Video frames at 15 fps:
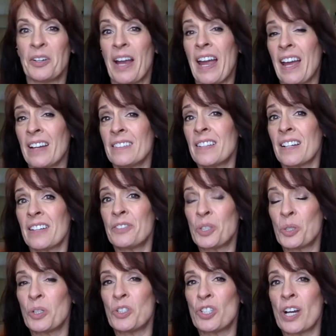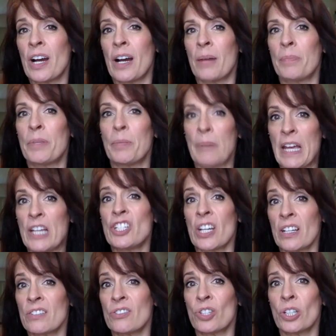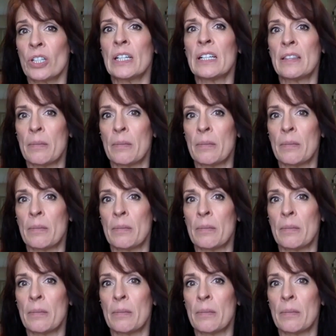handcuffed to a job. The paycheck is good,